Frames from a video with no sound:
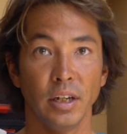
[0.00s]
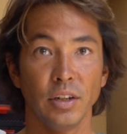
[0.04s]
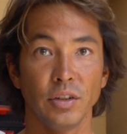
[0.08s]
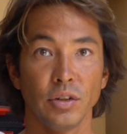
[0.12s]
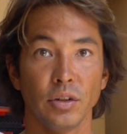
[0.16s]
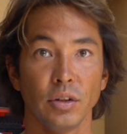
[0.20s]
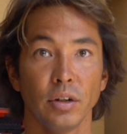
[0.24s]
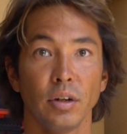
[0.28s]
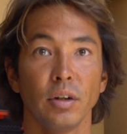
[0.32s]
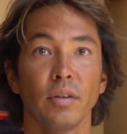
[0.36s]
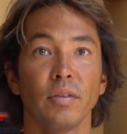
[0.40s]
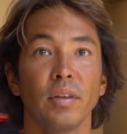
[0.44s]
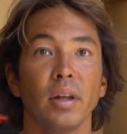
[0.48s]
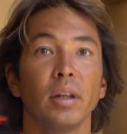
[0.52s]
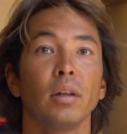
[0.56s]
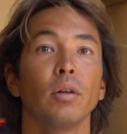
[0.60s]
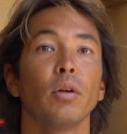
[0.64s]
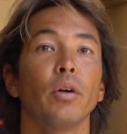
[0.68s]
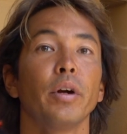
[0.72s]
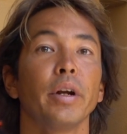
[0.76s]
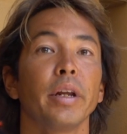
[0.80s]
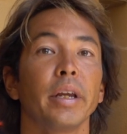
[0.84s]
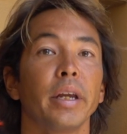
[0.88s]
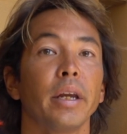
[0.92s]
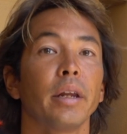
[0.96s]
easier than
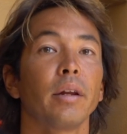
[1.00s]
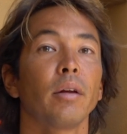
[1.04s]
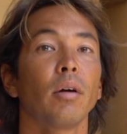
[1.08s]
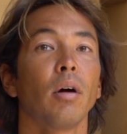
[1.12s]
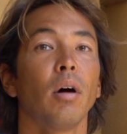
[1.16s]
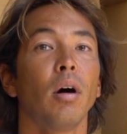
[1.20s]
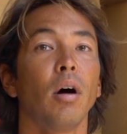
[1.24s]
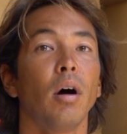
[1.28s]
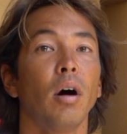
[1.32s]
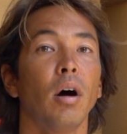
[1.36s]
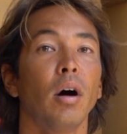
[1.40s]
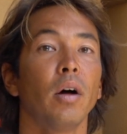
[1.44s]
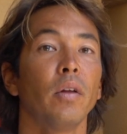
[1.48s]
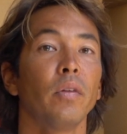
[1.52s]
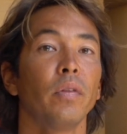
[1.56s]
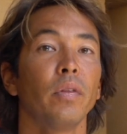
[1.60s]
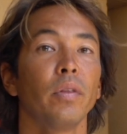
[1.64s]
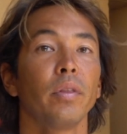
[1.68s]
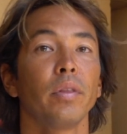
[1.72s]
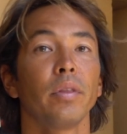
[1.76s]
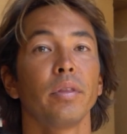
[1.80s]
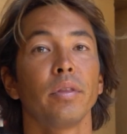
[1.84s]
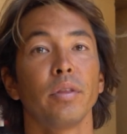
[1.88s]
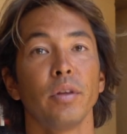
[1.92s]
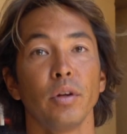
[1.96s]
learning it
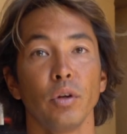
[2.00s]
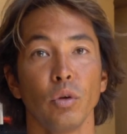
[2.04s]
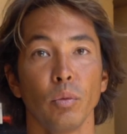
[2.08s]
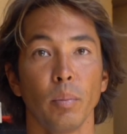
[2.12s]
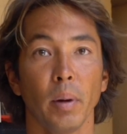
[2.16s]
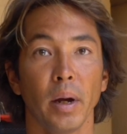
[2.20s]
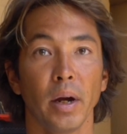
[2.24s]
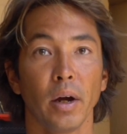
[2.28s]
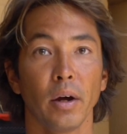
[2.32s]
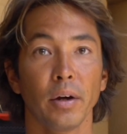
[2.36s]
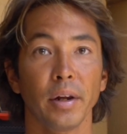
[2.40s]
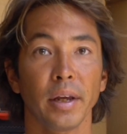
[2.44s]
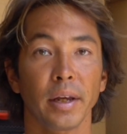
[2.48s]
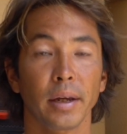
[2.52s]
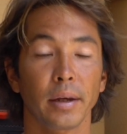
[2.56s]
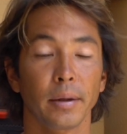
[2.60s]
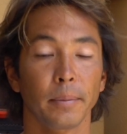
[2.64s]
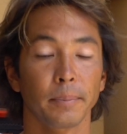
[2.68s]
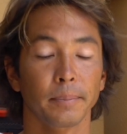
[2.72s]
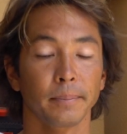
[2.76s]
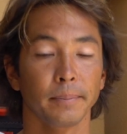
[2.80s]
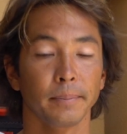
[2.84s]
on the new Bionic.